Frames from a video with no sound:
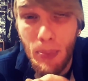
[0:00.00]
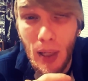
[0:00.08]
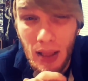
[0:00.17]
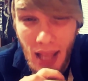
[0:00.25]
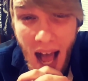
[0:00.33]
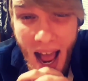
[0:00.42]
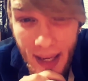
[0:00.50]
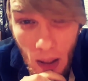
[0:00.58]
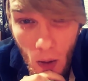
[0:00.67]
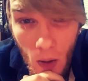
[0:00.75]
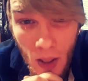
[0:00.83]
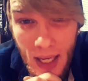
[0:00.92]

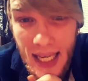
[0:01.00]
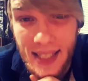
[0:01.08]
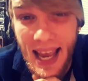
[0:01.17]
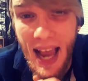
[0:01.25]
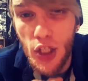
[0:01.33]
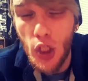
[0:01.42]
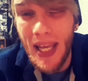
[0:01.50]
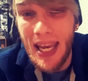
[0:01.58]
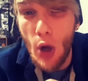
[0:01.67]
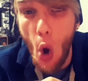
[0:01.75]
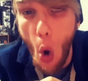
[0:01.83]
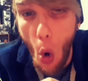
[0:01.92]
Belial is
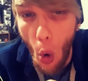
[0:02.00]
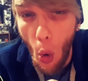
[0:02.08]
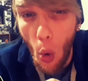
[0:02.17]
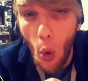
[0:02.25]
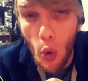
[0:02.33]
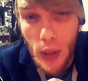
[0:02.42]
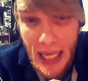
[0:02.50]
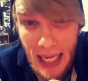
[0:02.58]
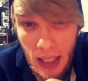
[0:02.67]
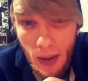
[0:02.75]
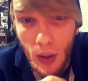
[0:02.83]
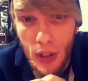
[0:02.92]
actually an Old
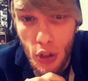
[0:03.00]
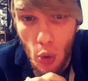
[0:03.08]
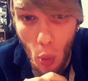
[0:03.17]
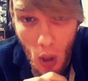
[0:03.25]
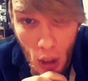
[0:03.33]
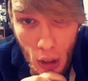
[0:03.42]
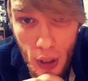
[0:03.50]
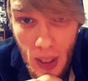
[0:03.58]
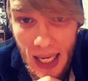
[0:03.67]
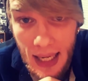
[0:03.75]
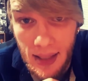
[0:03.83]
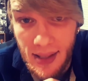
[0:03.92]
English word.
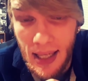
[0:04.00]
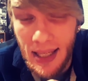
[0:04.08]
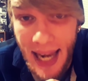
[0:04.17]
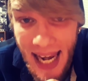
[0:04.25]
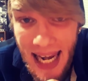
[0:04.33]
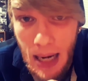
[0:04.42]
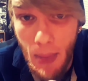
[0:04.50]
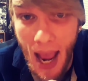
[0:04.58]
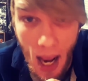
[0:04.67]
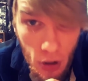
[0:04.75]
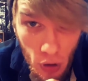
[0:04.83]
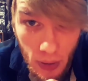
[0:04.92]
It is a name,
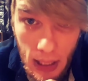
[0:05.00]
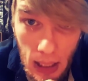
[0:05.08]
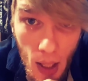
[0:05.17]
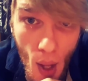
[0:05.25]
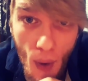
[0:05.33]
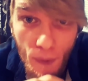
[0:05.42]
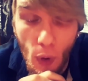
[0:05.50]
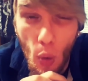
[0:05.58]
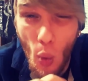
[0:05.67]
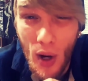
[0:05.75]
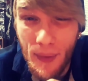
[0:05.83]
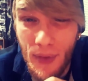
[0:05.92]
actually,
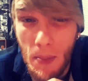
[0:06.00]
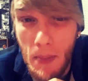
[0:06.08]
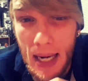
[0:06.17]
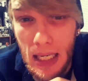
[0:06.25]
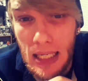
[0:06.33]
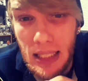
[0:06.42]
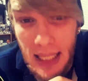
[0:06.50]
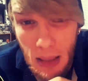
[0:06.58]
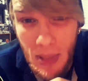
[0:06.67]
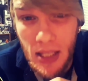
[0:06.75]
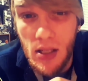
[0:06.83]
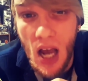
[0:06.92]
for one of the many
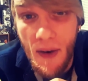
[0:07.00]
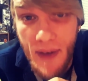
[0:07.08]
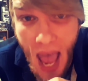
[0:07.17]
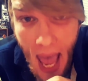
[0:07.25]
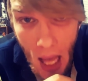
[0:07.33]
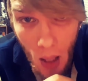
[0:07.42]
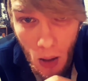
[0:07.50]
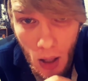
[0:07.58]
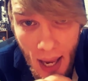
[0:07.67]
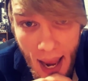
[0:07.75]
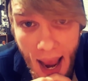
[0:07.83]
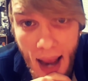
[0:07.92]
demons of hell,
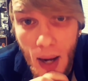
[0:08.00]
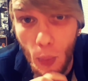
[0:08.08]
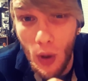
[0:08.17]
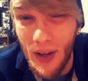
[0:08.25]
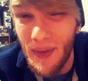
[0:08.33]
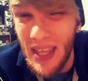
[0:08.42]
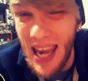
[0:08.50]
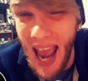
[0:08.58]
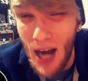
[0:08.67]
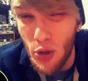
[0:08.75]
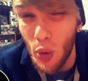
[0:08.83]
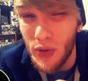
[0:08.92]
one of the
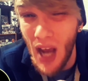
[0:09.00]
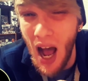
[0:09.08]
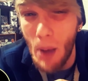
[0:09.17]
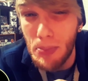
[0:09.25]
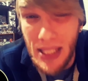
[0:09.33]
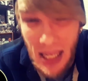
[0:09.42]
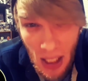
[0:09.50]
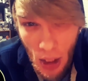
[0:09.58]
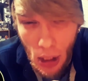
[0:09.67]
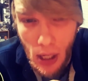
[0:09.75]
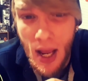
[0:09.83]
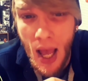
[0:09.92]
actual top
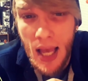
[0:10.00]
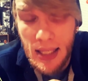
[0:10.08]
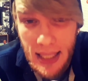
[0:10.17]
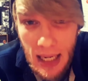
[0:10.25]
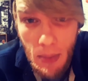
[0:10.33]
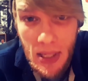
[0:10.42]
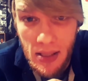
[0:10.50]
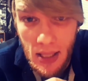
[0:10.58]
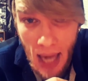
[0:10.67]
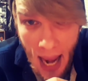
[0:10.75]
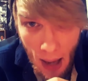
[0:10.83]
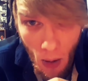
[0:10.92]
tier demons
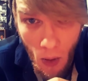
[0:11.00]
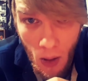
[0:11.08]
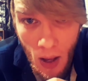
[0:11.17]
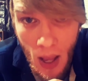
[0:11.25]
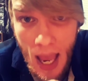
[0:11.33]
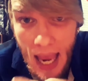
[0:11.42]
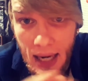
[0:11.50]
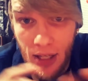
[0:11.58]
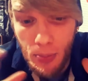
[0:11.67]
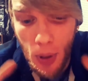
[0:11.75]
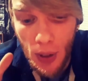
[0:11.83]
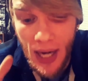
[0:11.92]
in hell. It
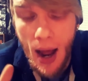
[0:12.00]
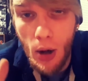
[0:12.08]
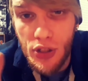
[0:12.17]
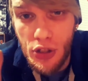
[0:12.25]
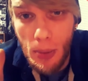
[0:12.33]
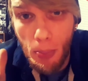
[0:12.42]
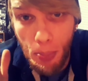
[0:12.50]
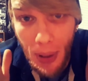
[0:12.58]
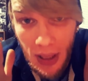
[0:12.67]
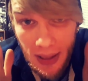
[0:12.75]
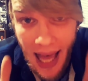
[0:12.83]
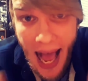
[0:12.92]
is pronounced
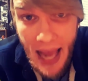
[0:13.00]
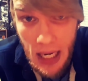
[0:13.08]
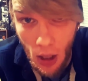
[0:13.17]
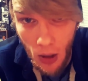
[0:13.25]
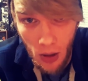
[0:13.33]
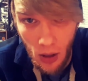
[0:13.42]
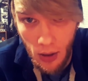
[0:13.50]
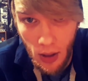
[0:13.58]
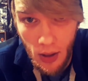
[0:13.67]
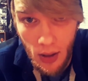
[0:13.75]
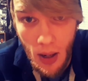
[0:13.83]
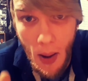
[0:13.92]
Belial.
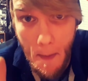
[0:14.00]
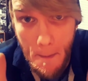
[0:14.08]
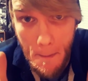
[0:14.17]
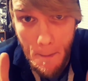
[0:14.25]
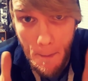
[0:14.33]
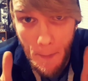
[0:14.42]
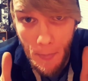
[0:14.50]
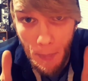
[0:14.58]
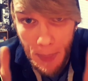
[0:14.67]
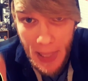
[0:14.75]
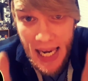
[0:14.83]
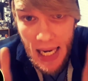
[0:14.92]

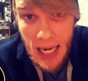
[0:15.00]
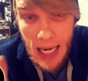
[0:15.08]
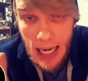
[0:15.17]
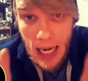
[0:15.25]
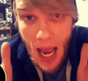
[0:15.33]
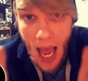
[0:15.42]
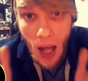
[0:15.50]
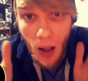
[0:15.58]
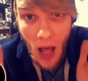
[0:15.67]
B-E-L-I-A-L.